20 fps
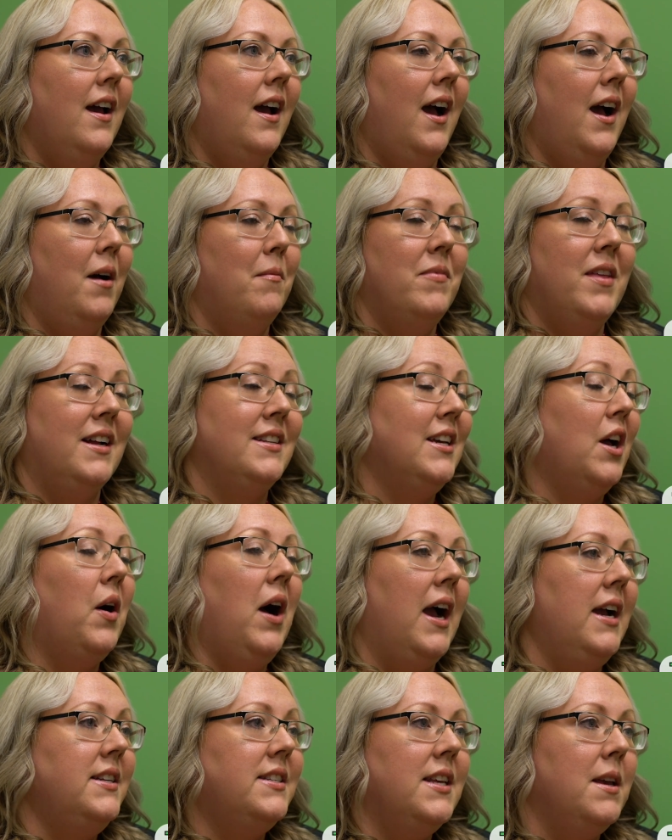That's how
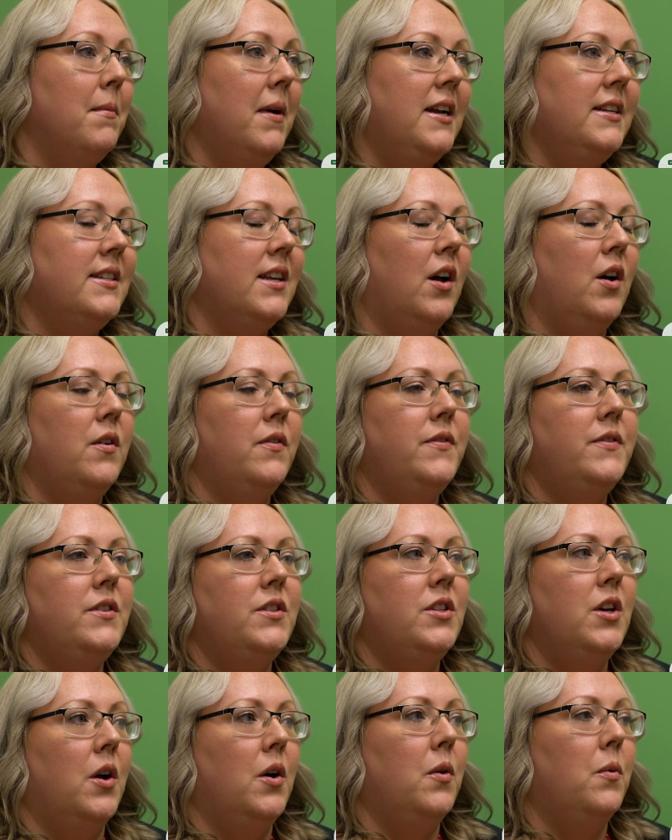I see myself.
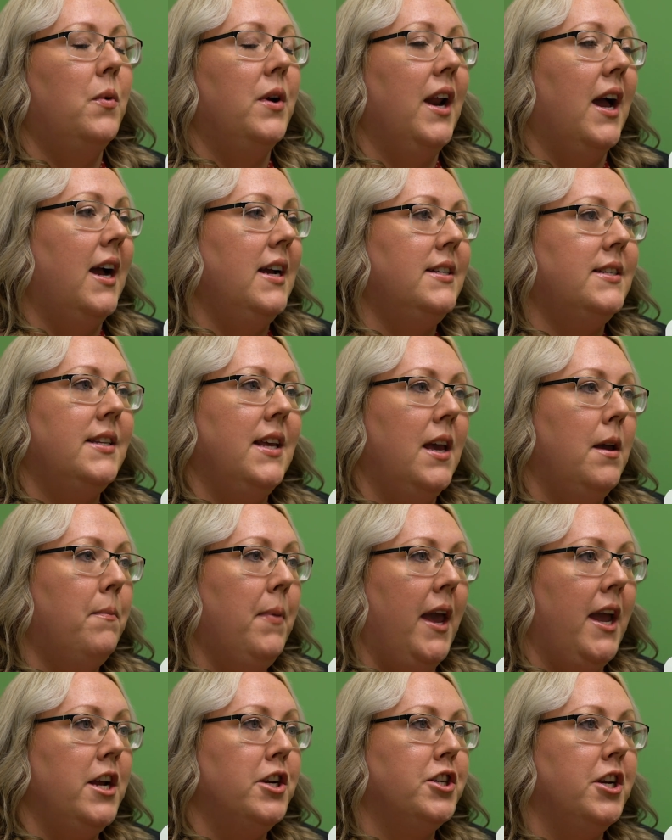So when I see
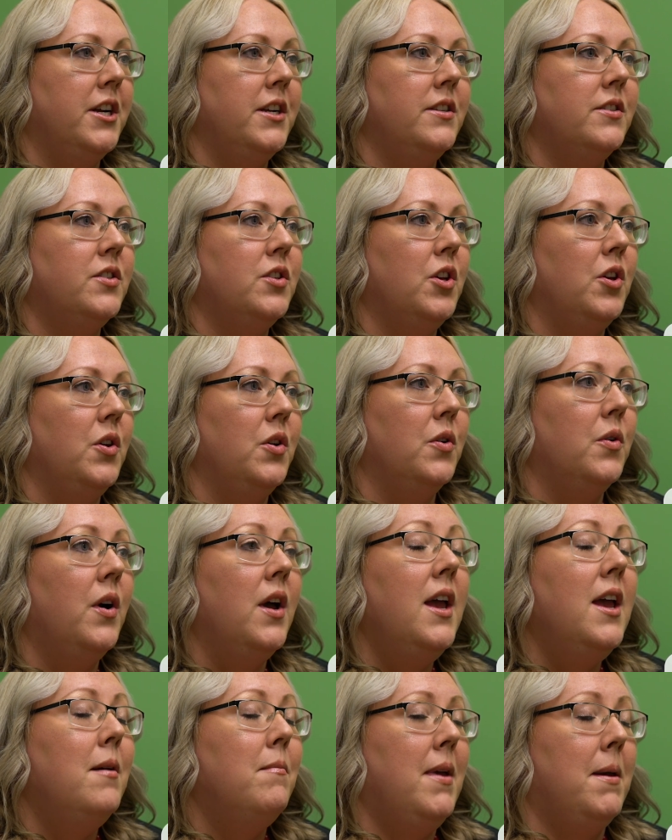patients who
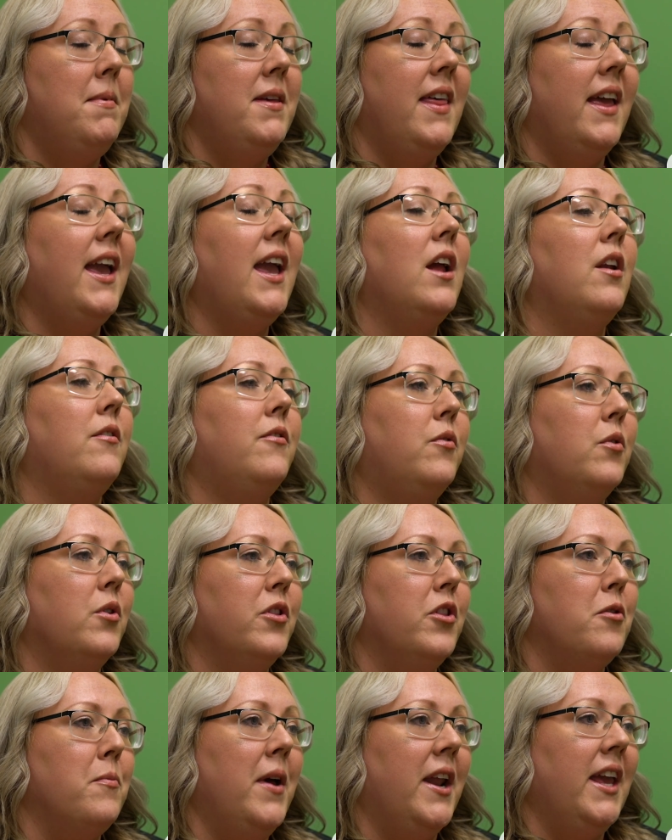maybe they can't
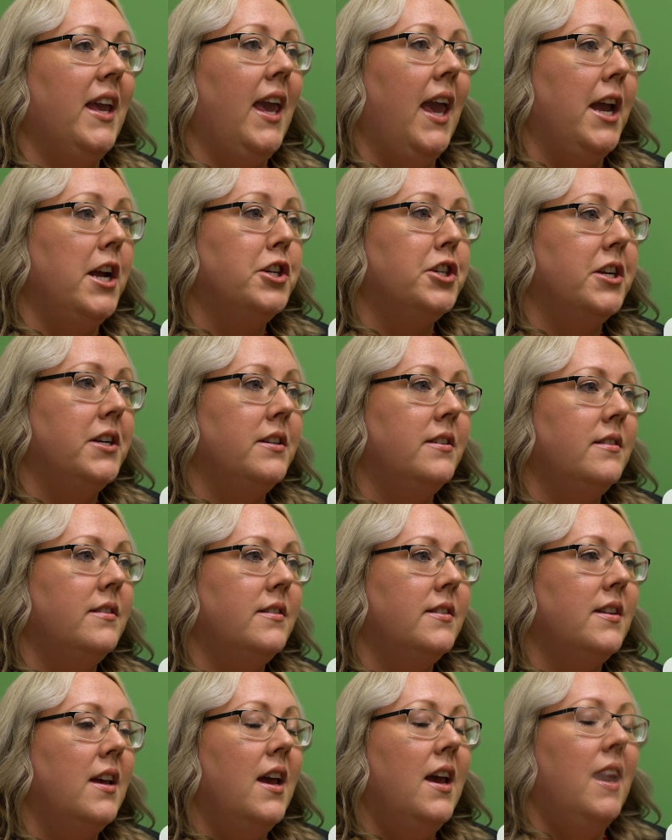afford their
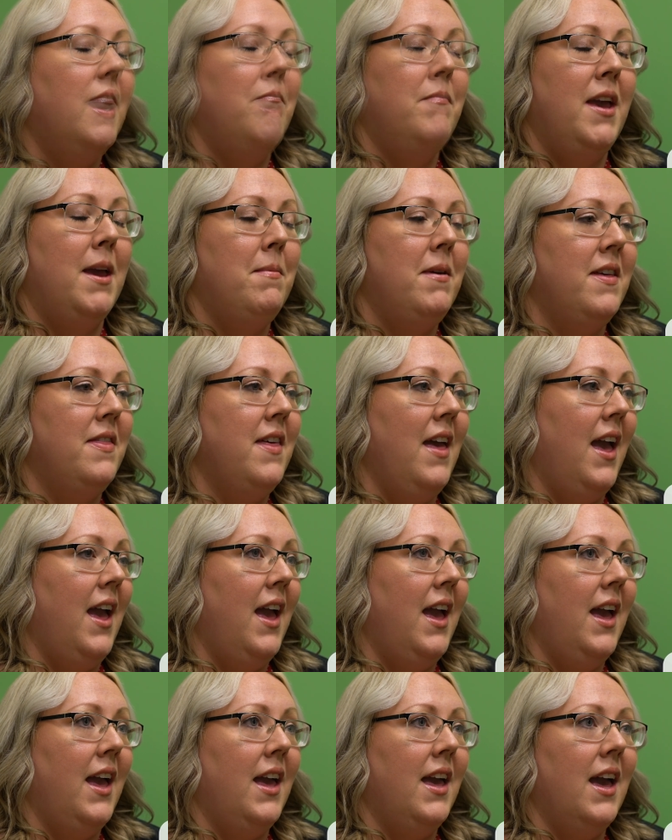medications, maybe
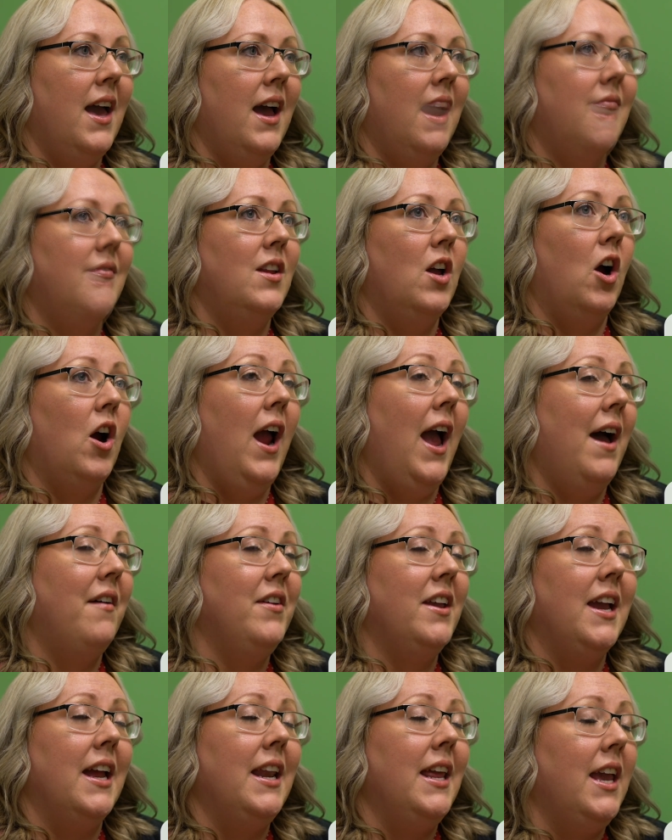they are
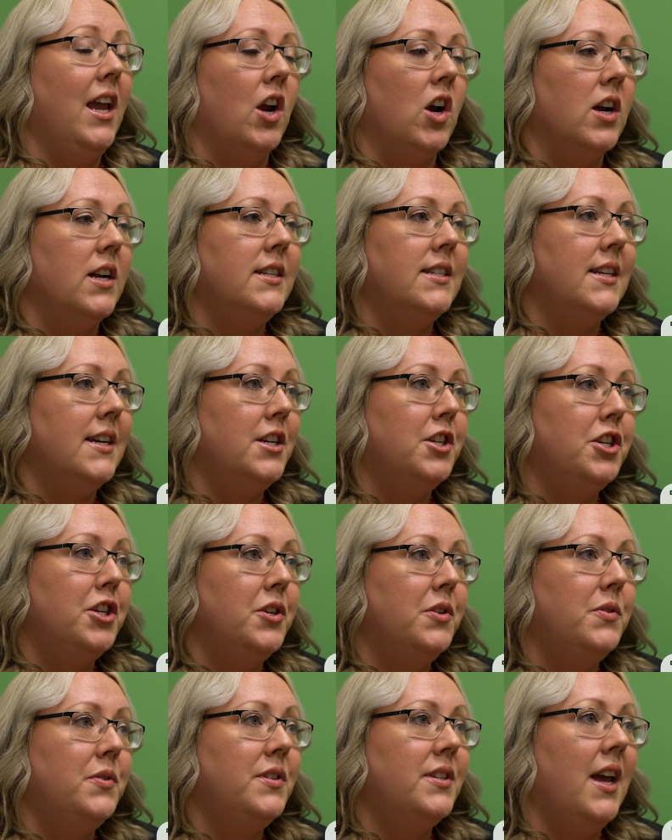having adherence
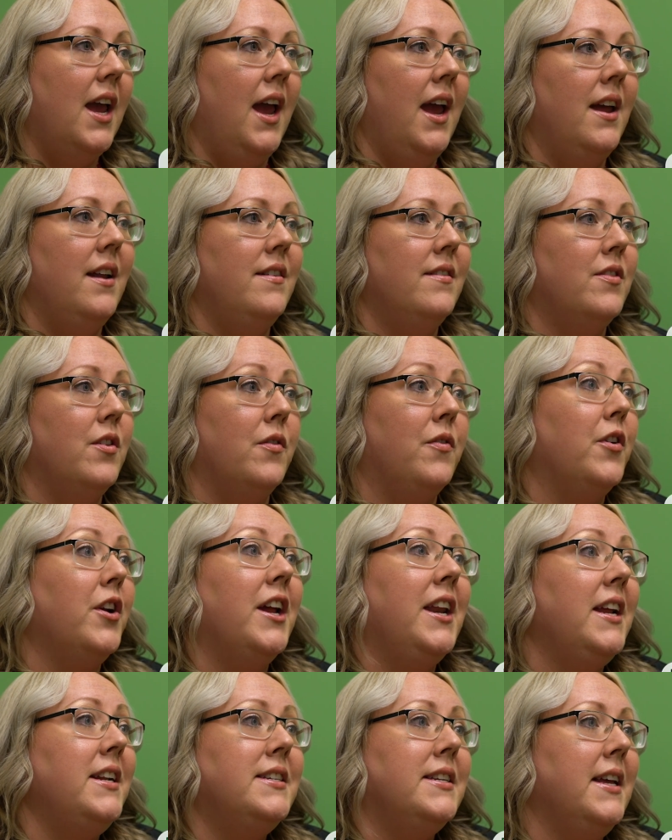issues and they're
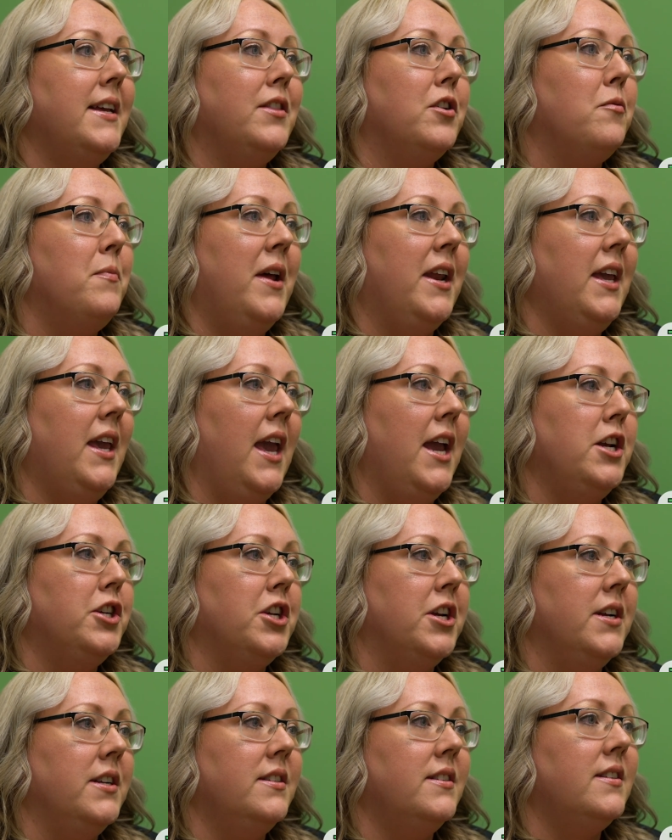forgetting to take their
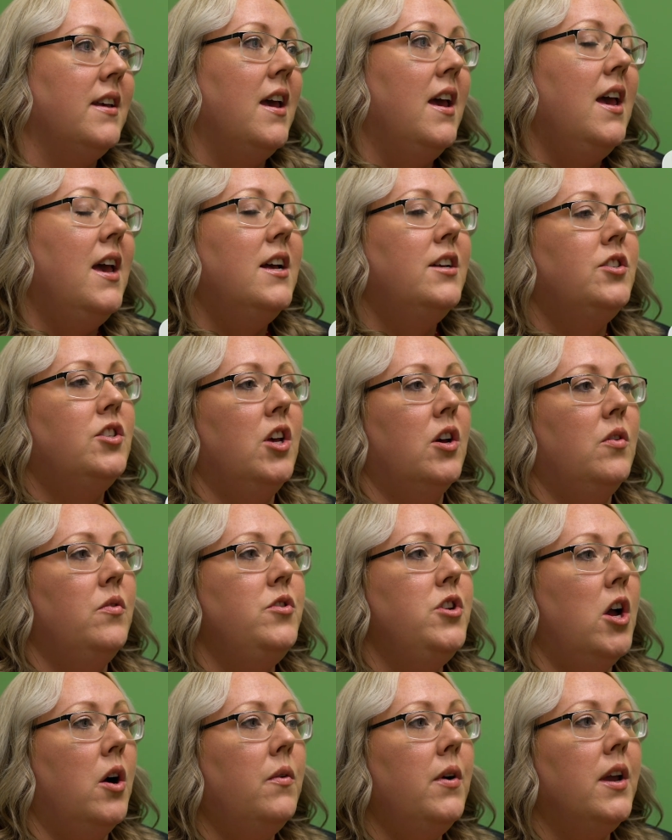medications. So
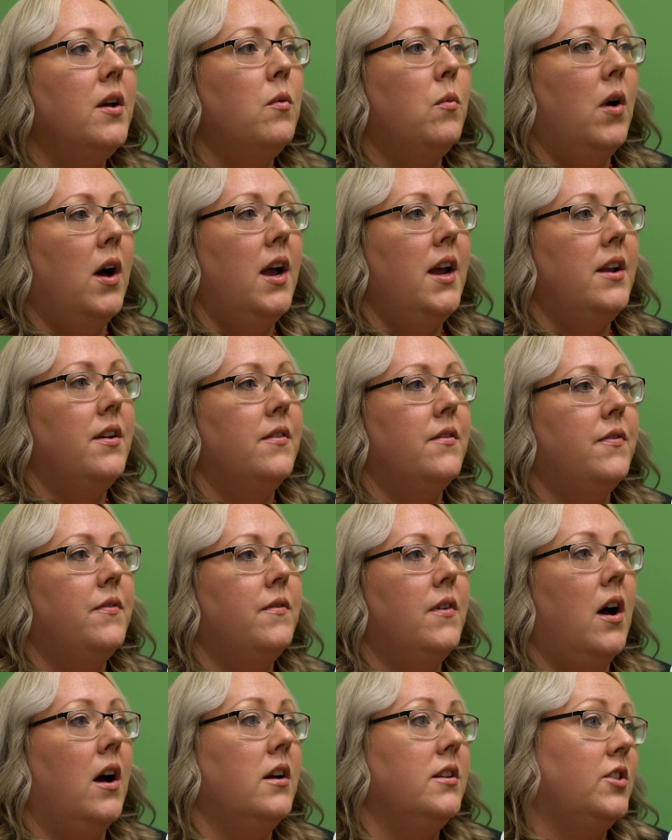knowing what
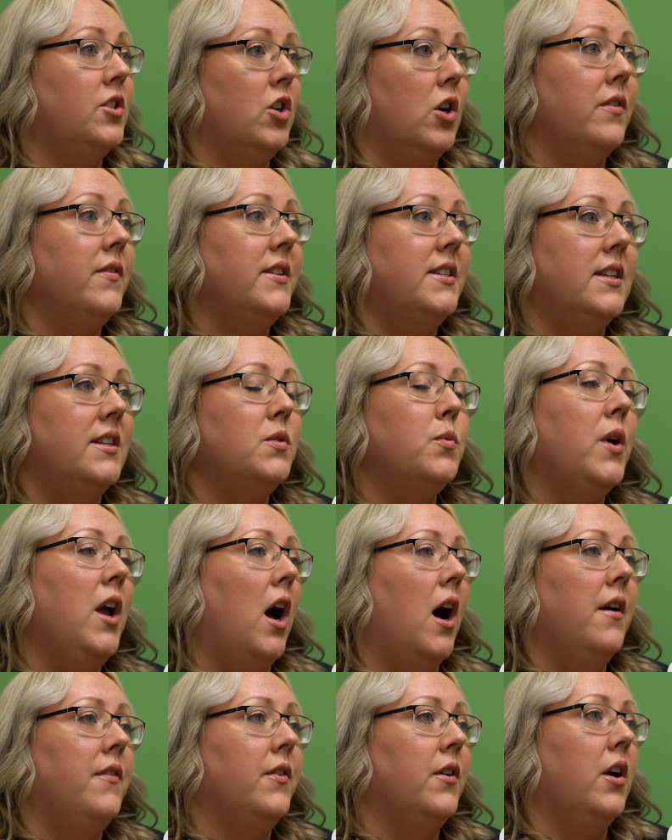services we
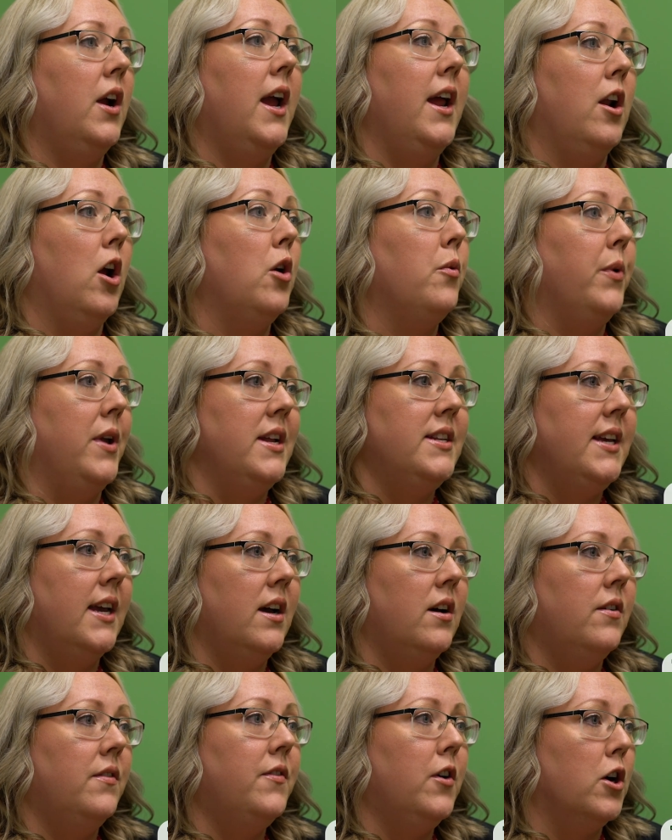offer in our
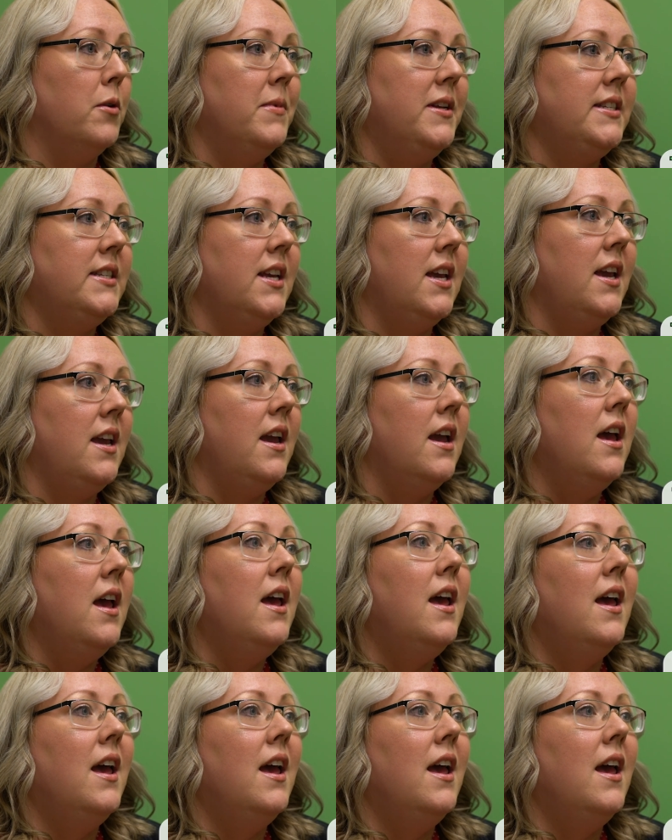retail pharmacy